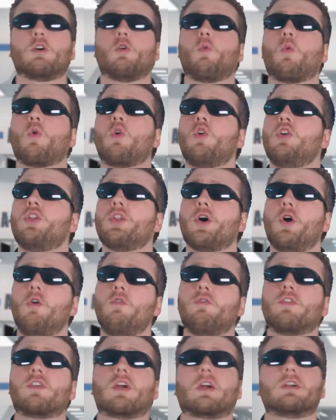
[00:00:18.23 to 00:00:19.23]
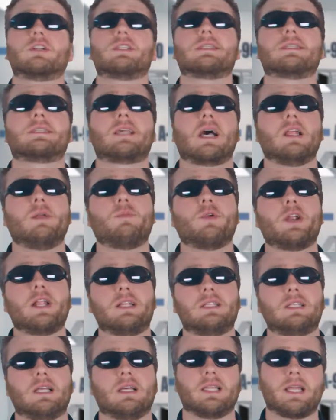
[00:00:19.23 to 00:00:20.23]
the world over are
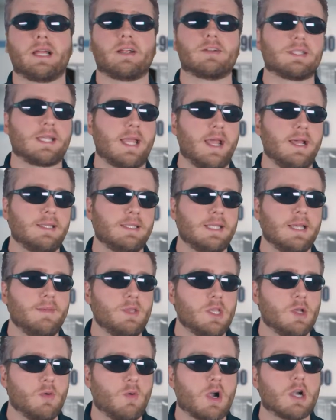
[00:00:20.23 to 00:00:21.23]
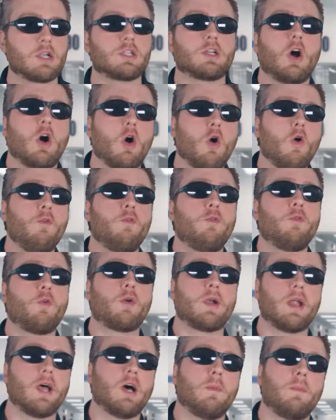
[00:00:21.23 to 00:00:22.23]
celebrating Telaire's SMUART
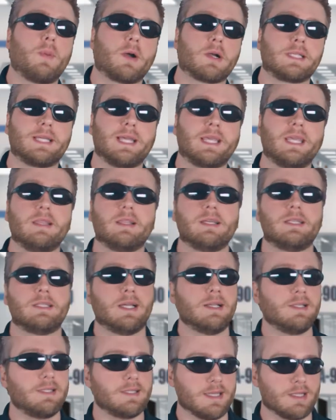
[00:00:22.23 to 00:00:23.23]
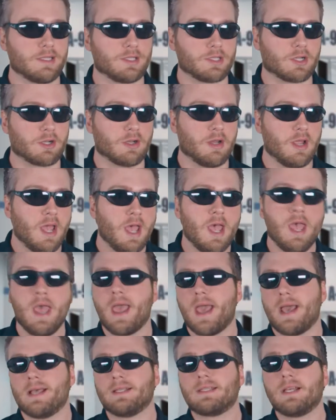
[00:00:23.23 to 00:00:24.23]
04L particulate dust sensor,
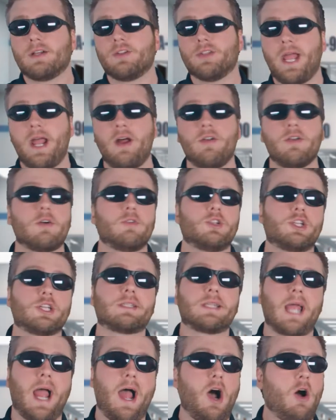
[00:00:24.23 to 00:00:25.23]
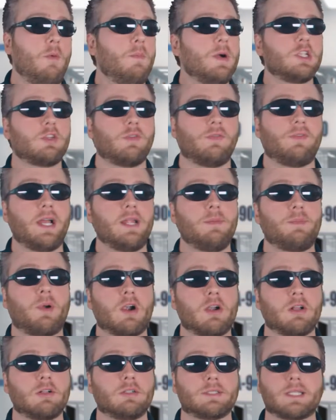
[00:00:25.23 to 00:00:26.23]
as they'll now know just how much fine
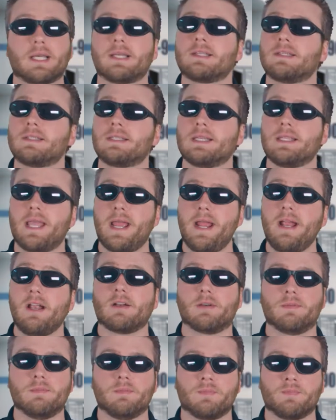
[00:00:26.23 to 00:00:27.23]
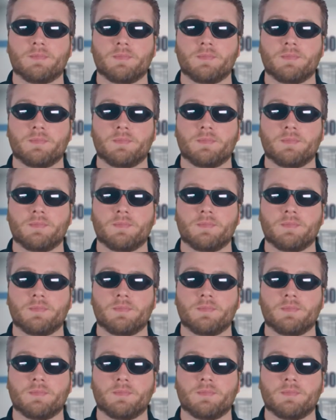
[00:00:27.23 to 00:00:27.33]
particle dust is in the air.